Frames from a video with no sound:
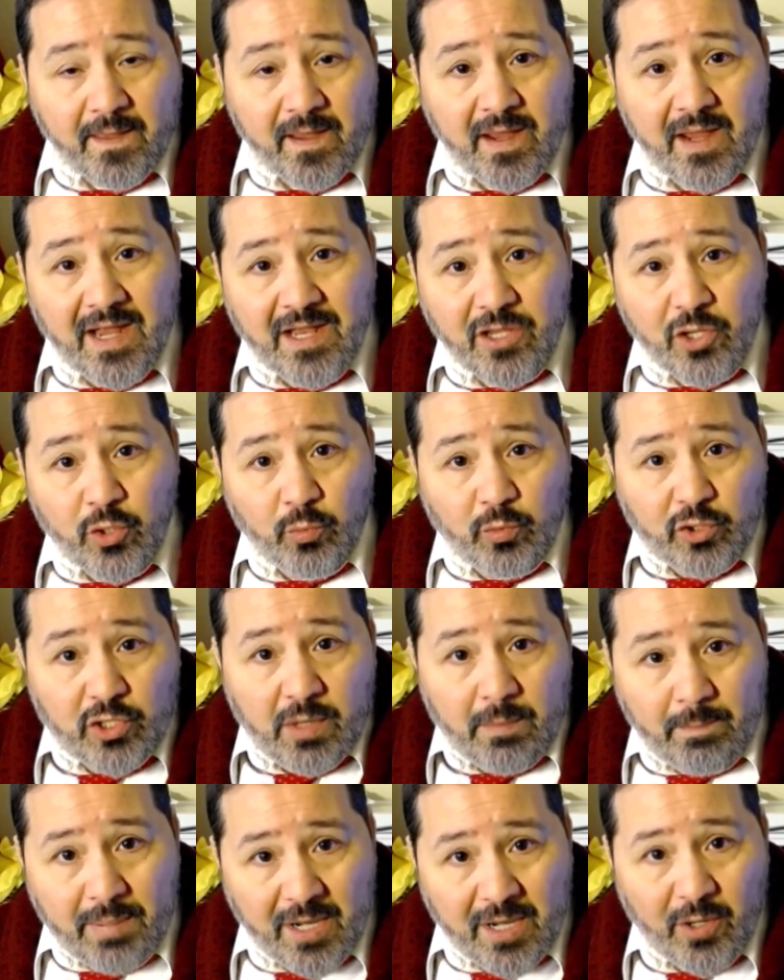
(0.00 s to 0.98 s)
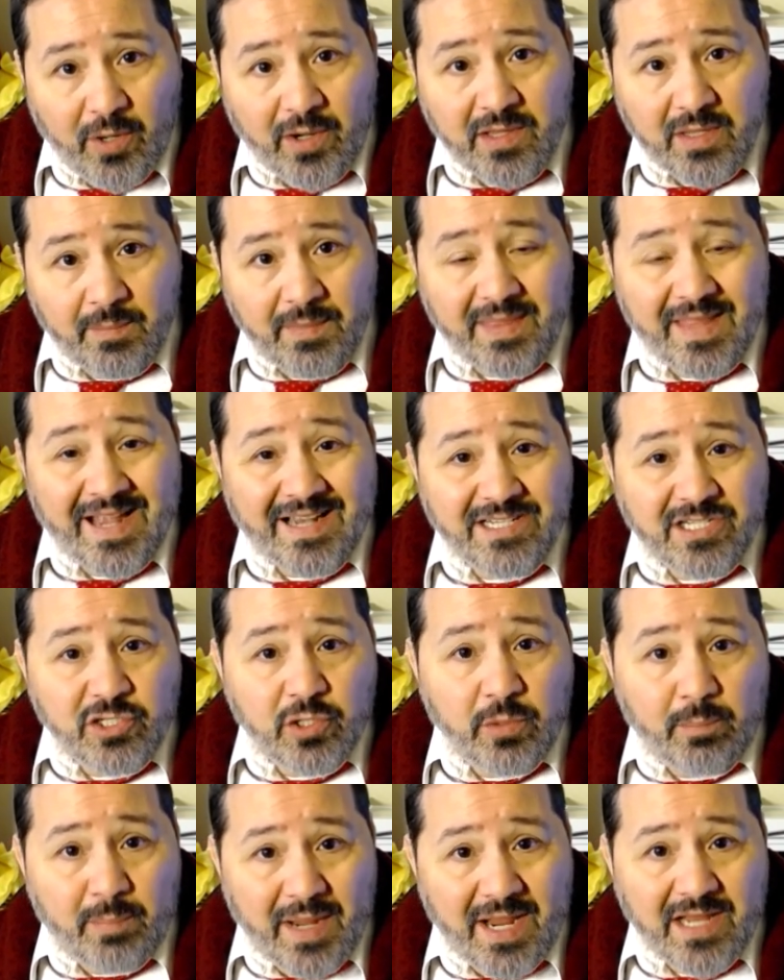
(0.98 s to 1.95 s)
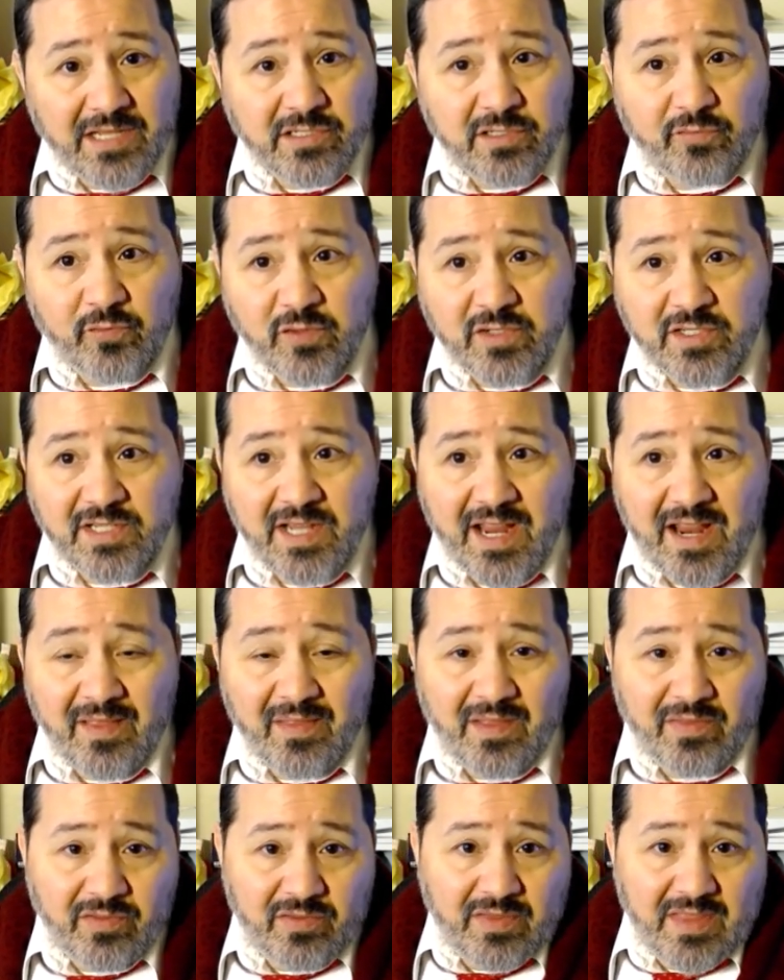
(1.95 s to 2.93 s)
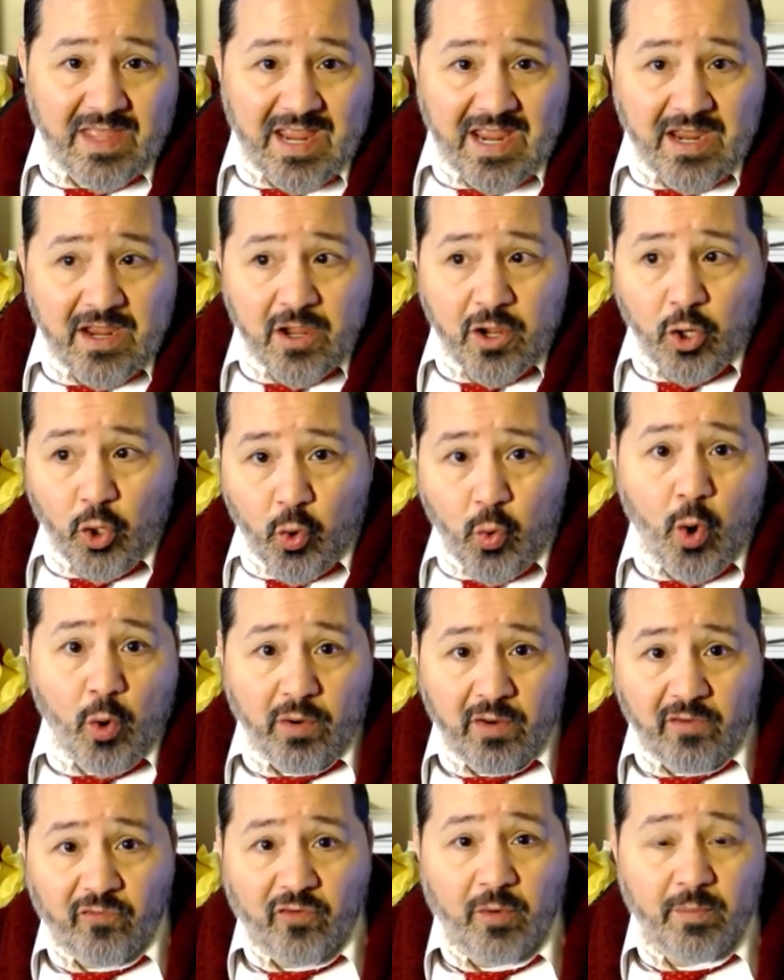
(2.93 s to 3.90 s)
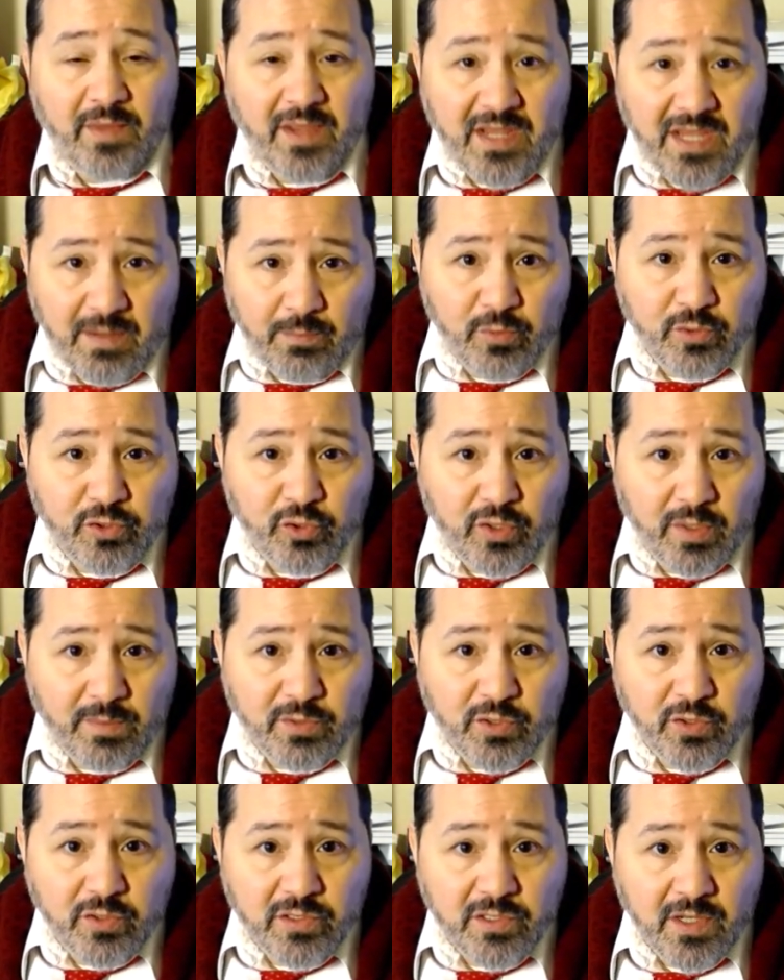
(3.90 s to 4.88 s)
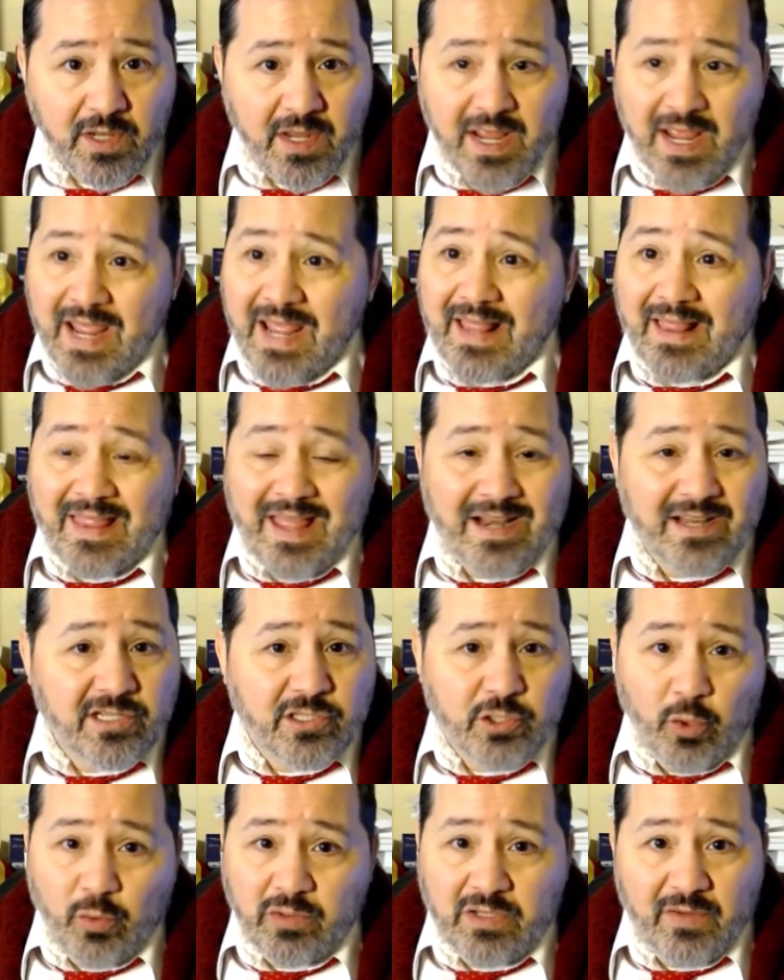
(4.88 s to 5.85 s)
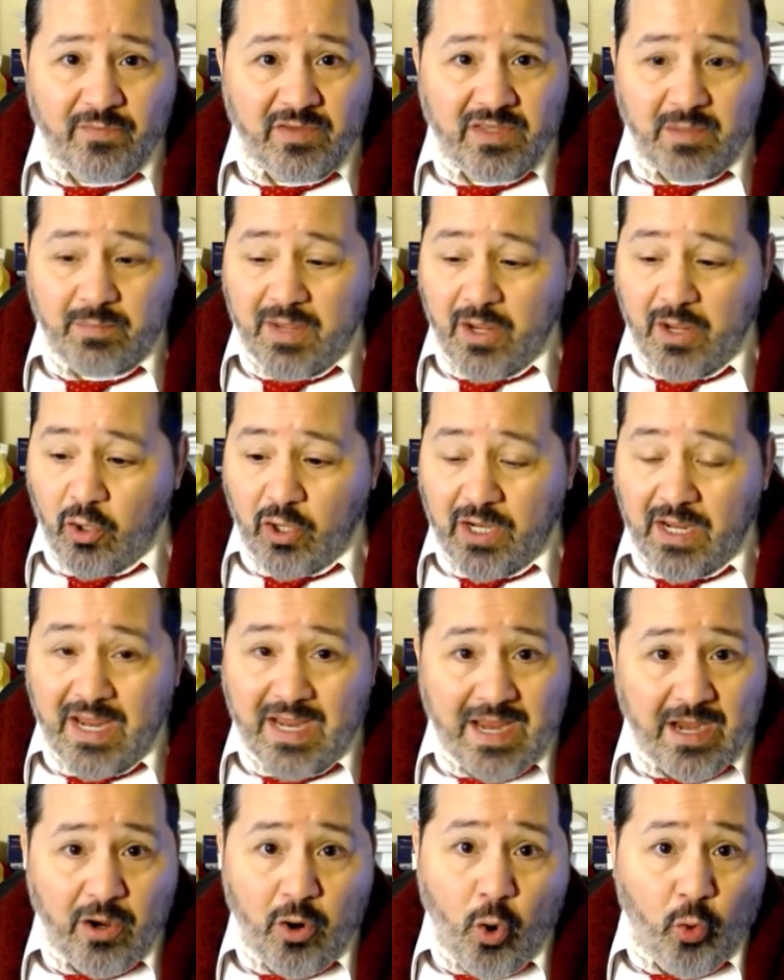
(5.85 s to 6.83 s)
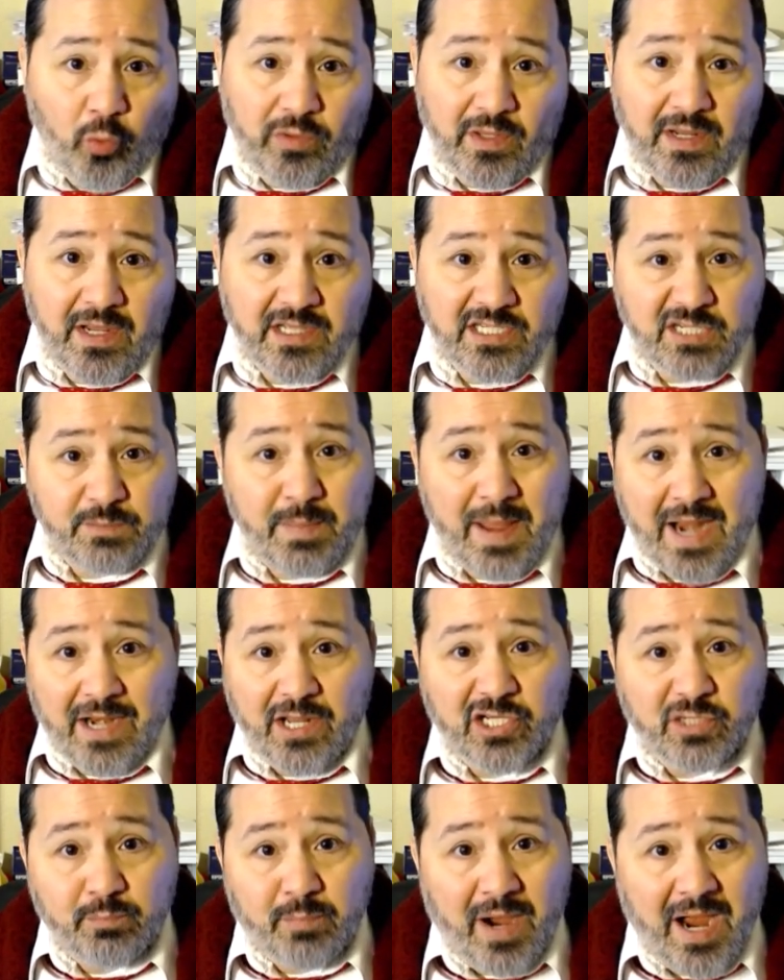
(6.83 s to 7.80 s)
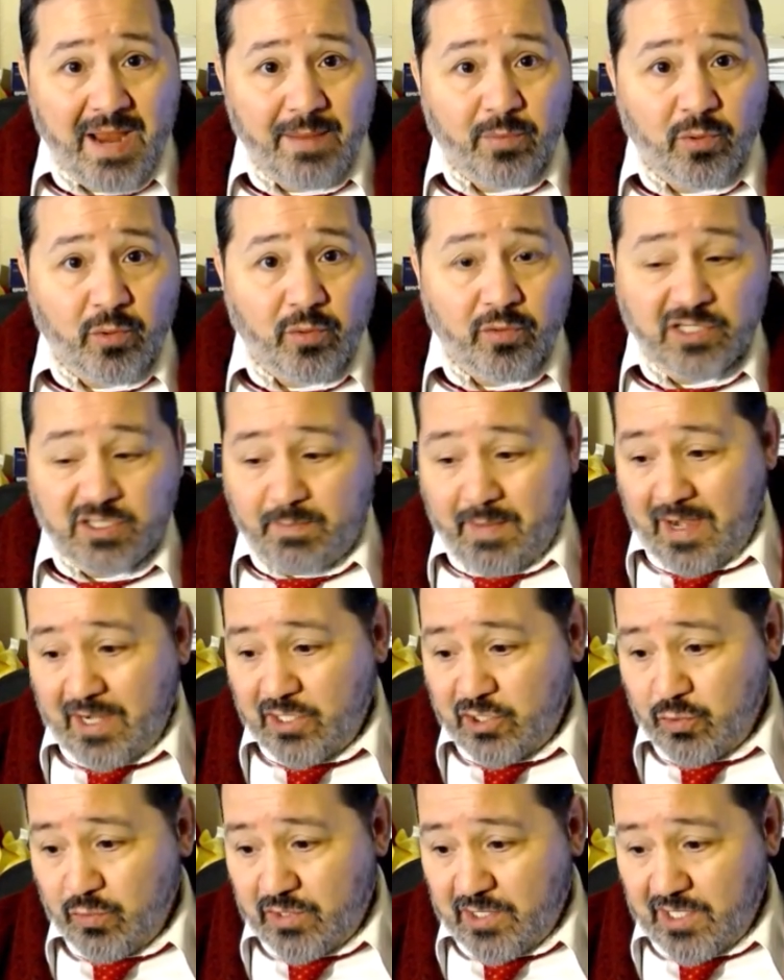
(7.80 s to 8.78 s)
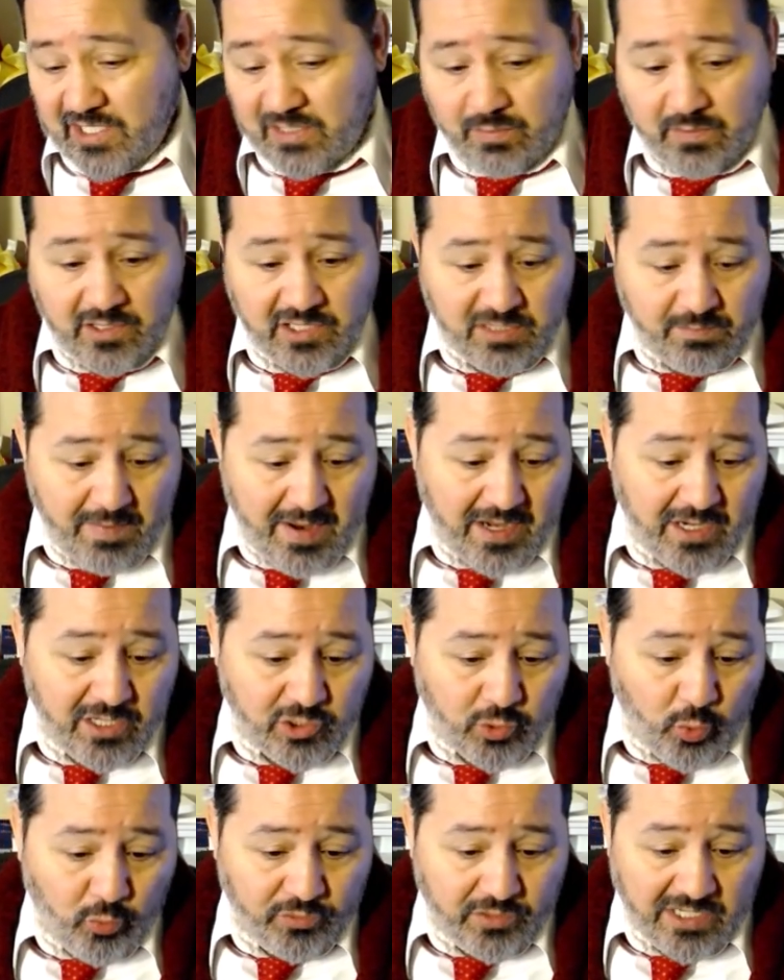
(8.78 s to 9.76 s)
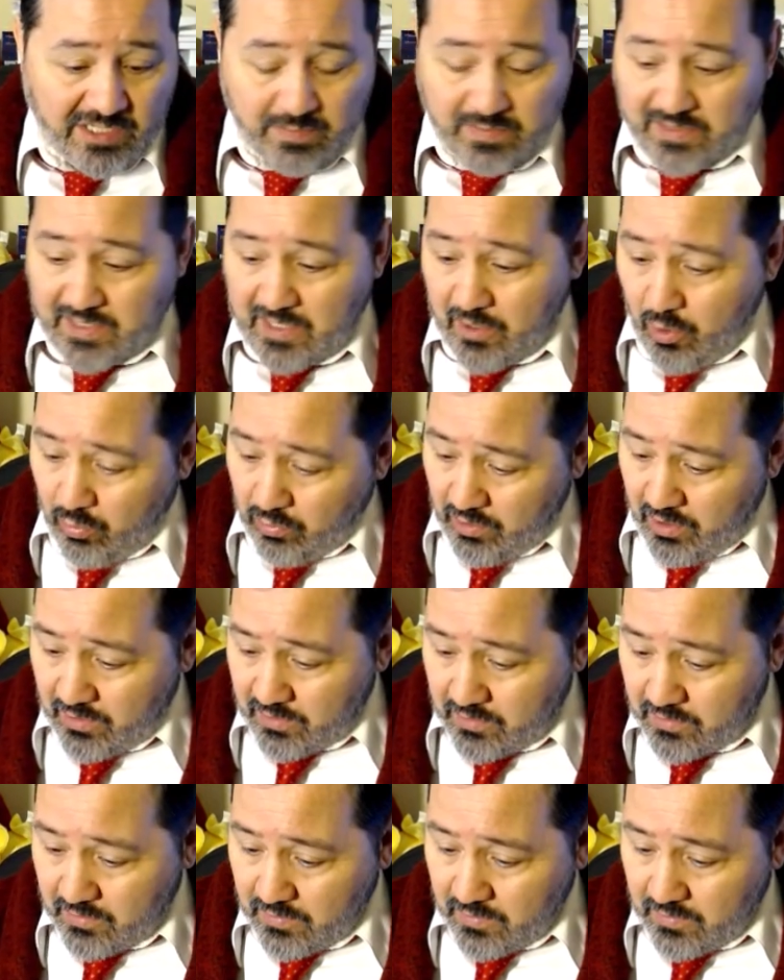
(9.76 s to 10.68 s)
and you're comparing them, and that's your basis for saying that they quoted from the Hebrew Scriptures. That is no different than me holding a Spanish Bible, a Spanish New Testament, and a Spanish Old Testament, saying, oh, look,